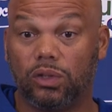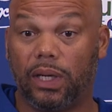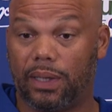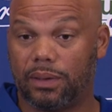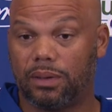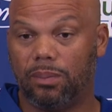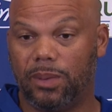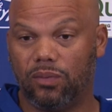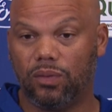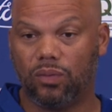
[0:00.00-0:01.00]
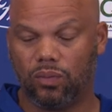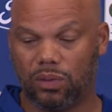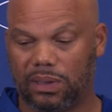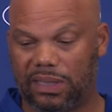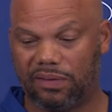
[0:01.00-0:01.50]
Yeah, I mean, we're
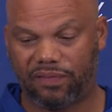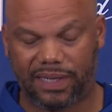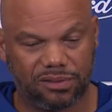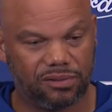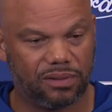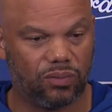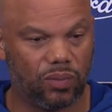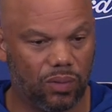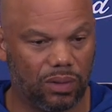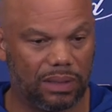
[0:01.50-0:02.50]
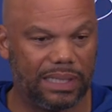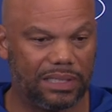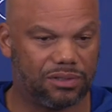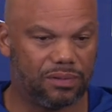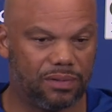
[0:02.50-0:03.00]
a lot faster than we were
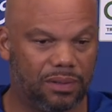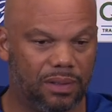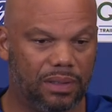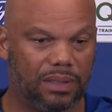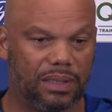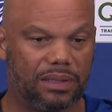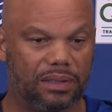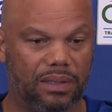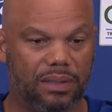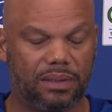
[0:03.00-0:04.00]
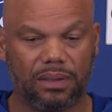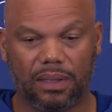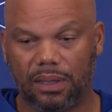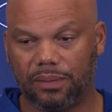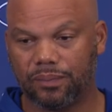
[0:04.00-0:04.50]
last year, I think,
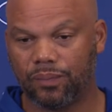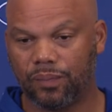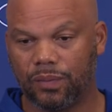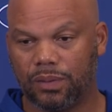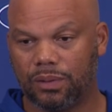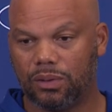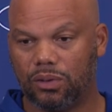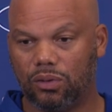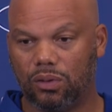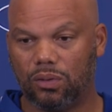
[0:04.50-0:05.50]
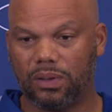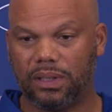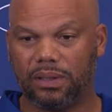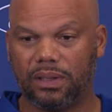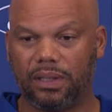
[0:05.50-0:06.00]
you know,
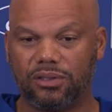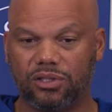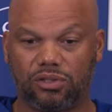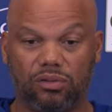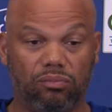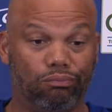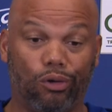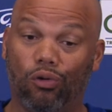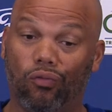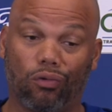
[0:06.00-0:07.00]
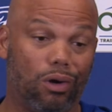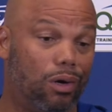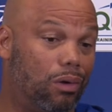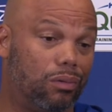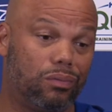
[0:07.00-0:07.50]
and just
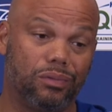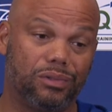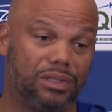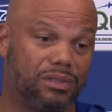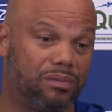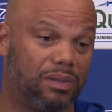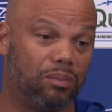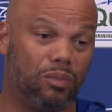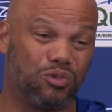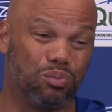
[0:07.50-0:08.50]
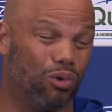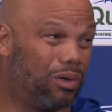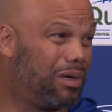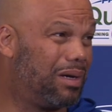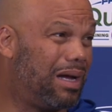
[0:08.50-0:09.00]
overall, it's more
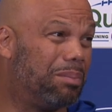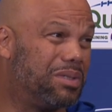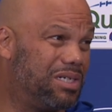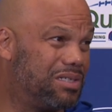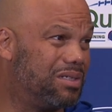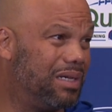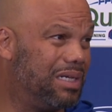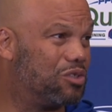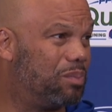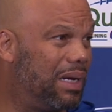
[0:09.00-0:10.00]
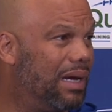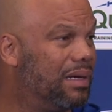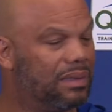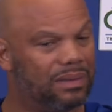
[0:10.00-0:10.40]
competition at each spot.